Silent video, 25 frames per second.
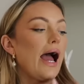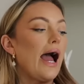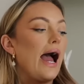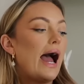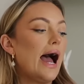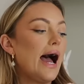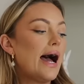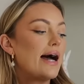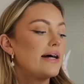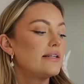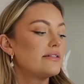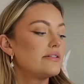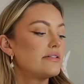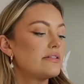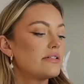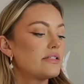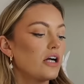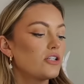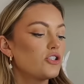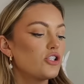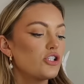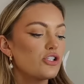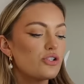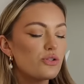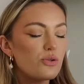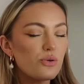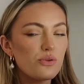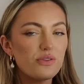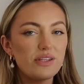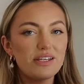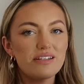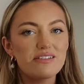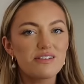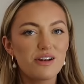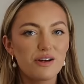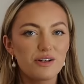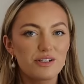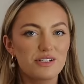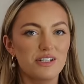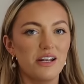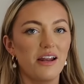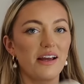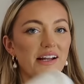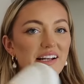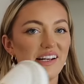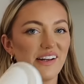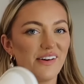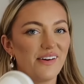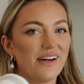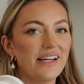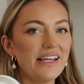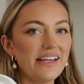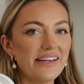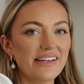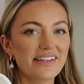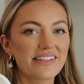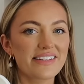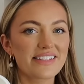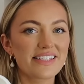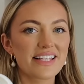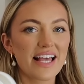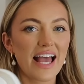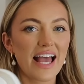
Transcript: and I just thought these looked like Nikes,